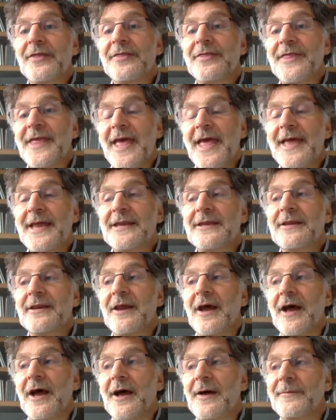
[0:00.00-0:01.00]
then
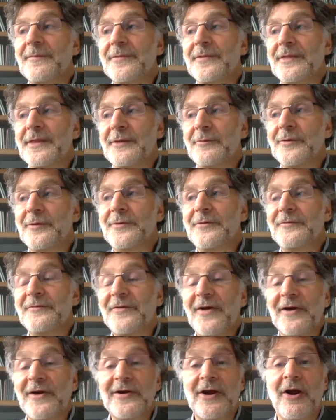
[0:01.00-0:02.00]
um, it would be
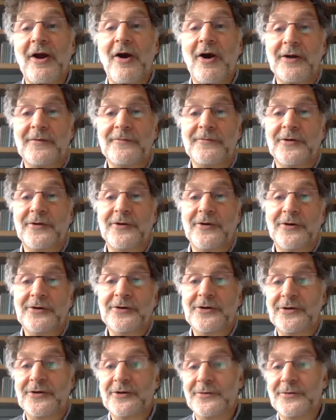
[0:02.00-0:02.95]
very hard for her